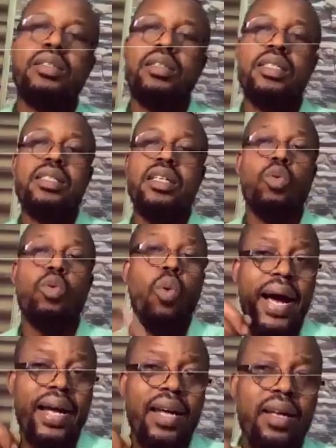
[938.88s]
listed.
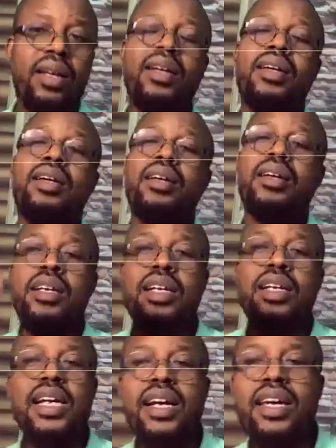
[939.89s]
Why? In
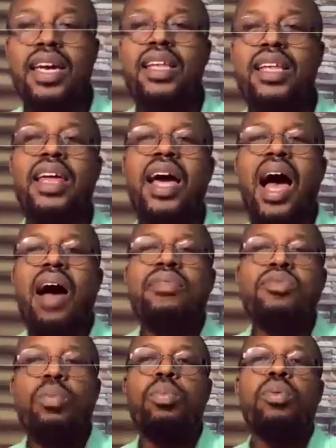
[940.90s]
layer K, they
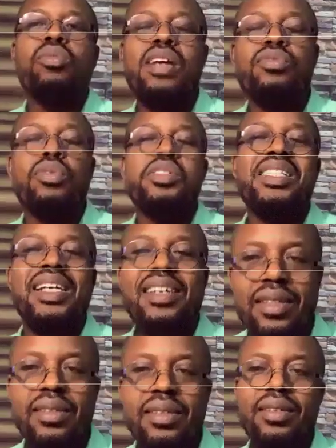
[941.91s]
have to provide for
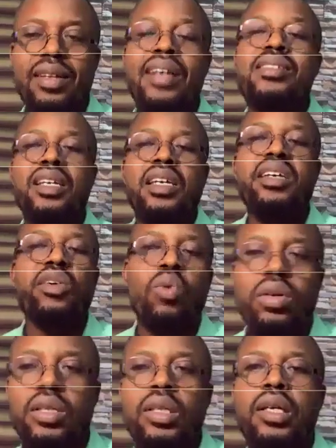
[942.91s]
staking and staking
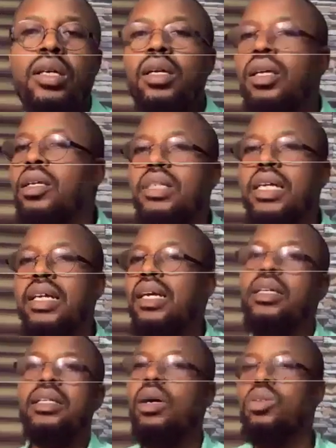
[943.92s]
reward. In
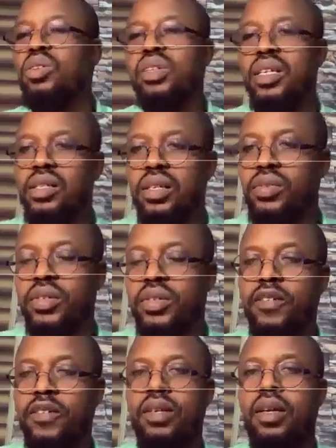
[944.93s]
ZENIQ, that was not necessary.
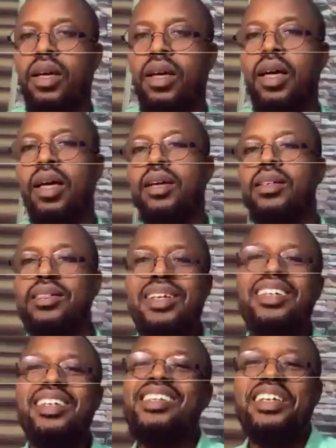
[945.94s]

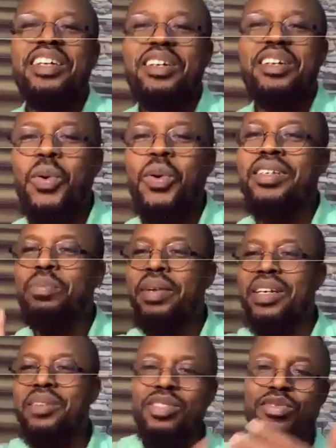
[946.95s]
Staking and staking reward is
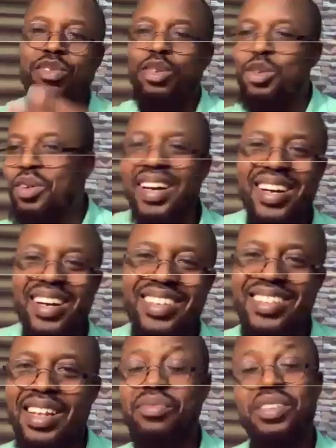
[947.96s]
benefit for you and I.
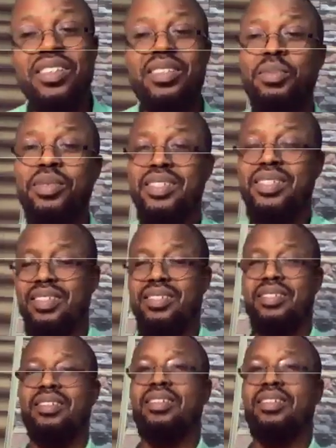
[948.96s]
It's like fixed depositing.